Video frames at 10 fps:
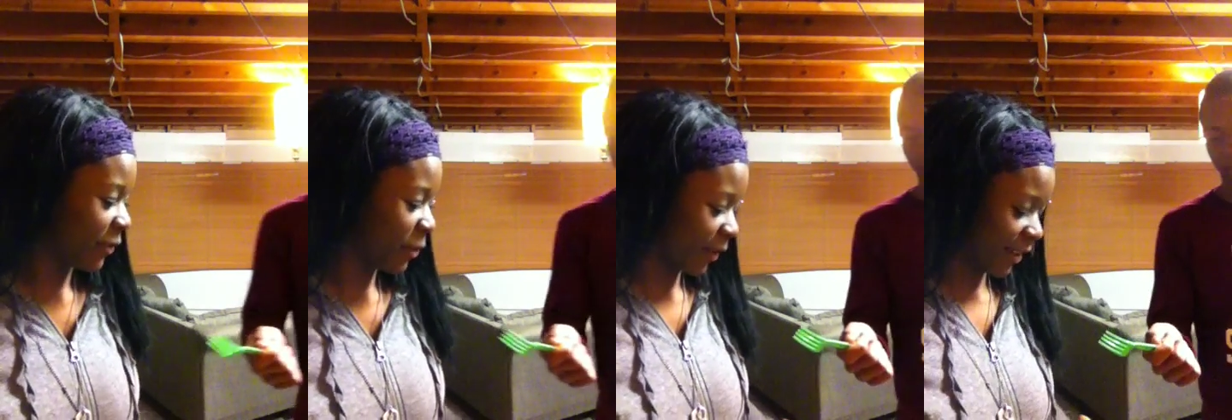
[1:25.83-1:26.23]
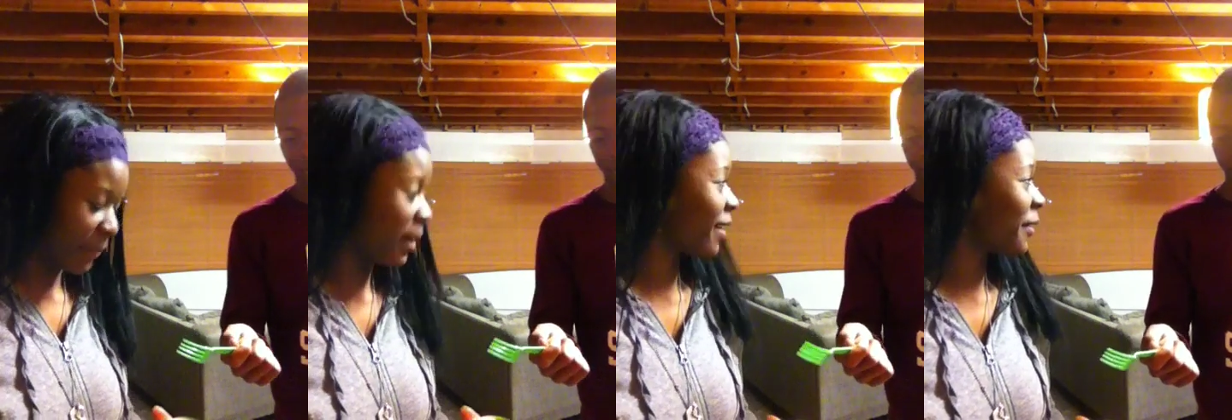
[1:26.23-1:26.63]
fork.
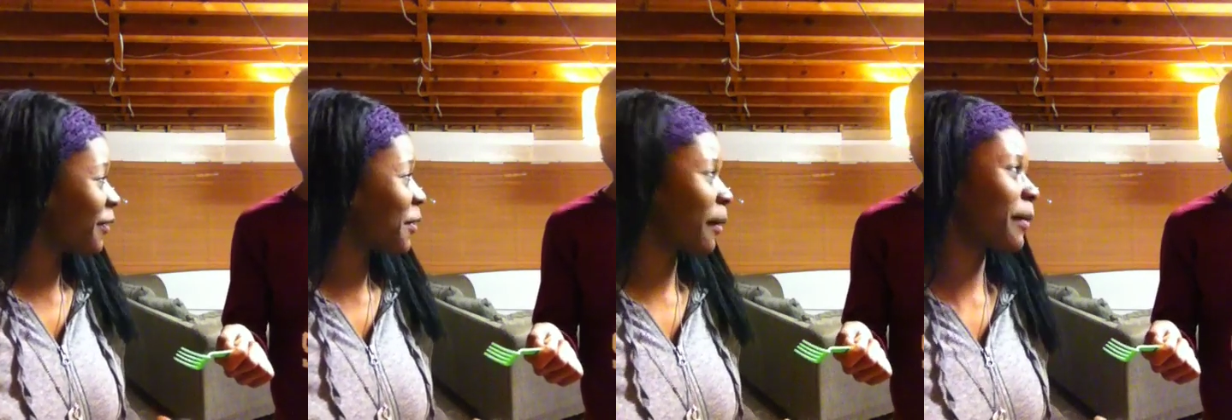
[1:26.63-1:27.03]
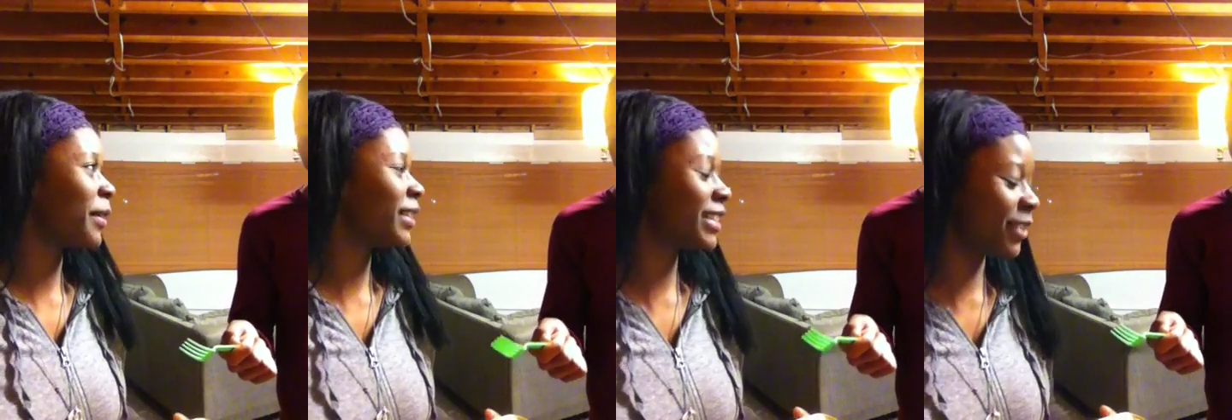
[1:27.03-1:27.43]
Am I gonna go? For, or
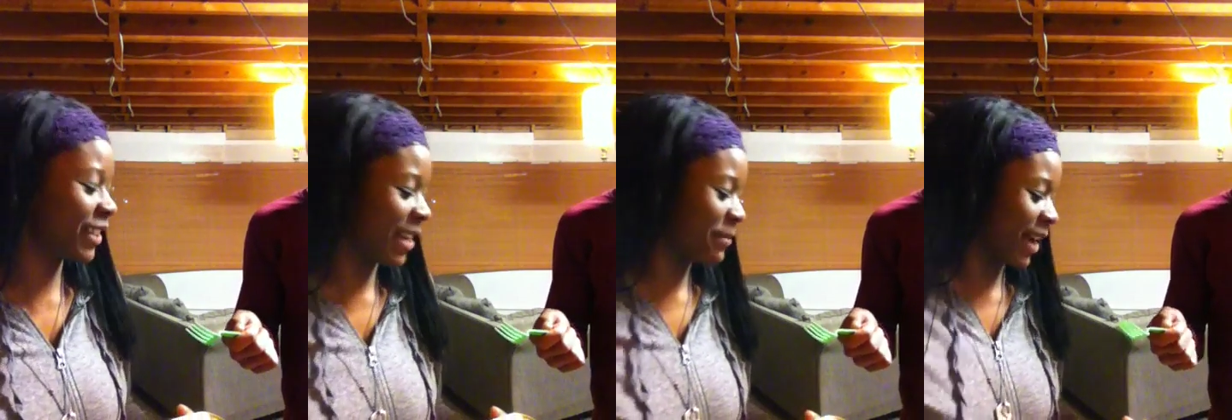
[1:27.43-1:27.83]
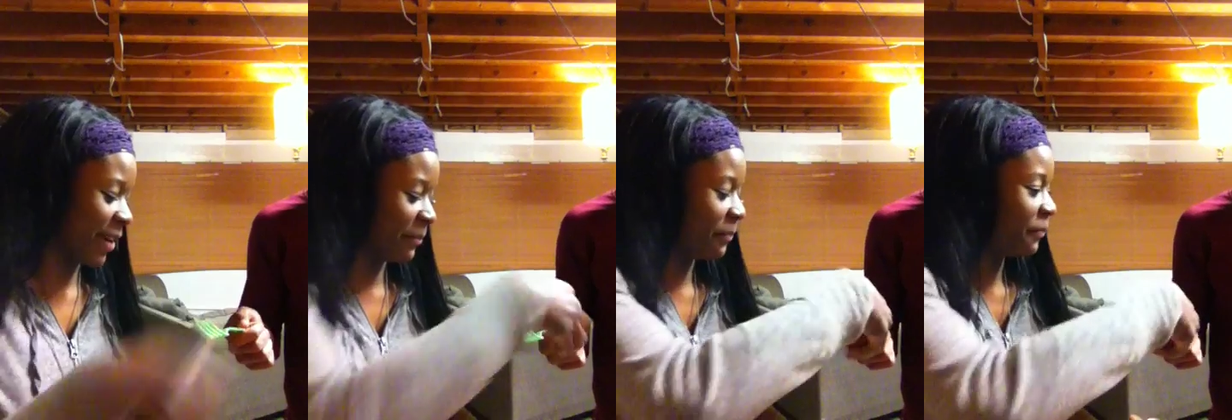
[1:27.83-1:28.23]
let's do it at the same
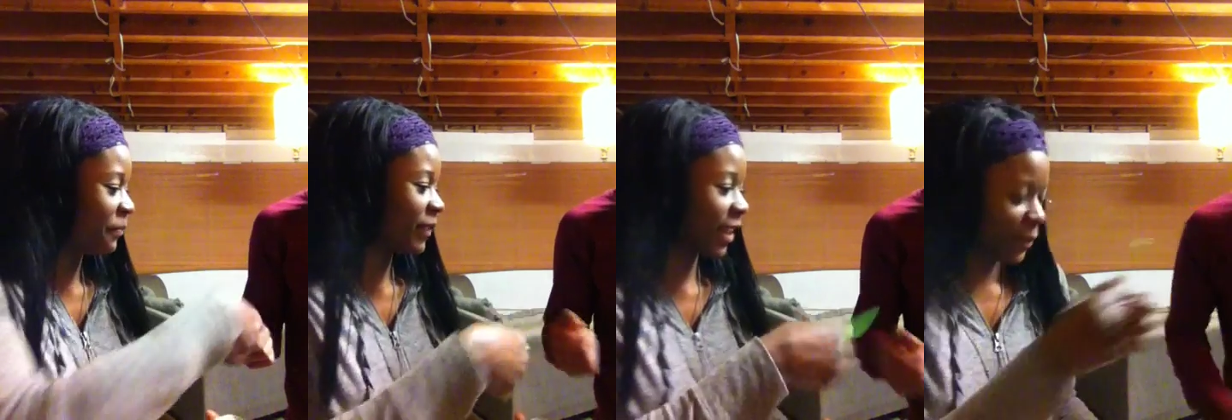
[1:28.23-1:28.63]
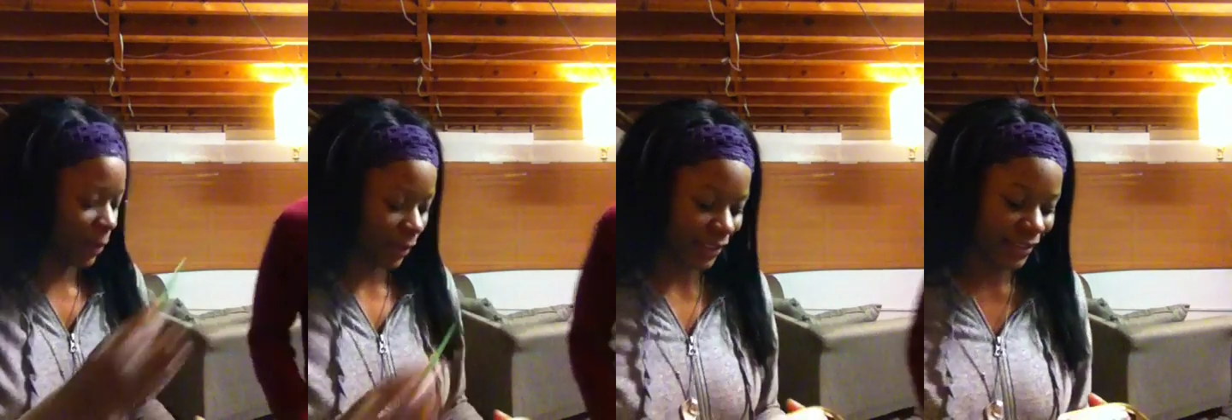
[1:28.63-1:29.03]
time. Let's get a
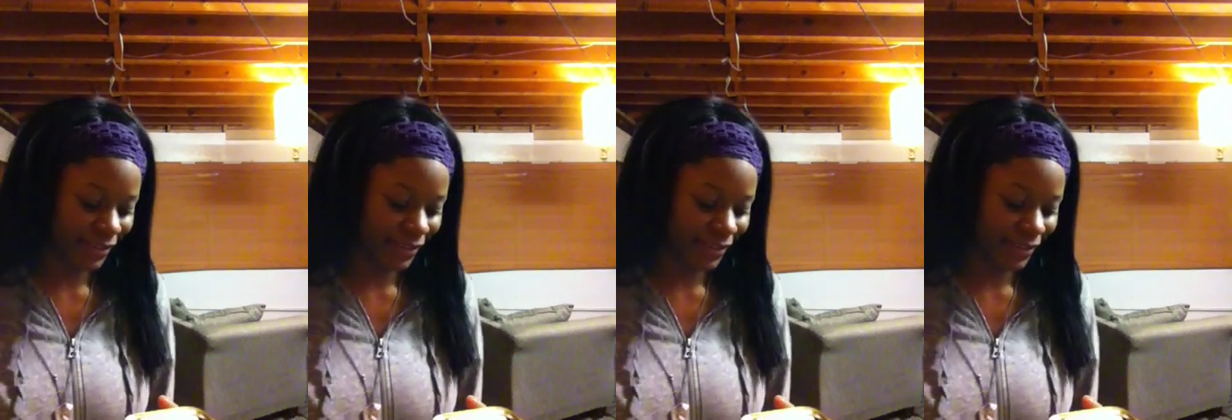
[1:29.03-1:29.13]
fork.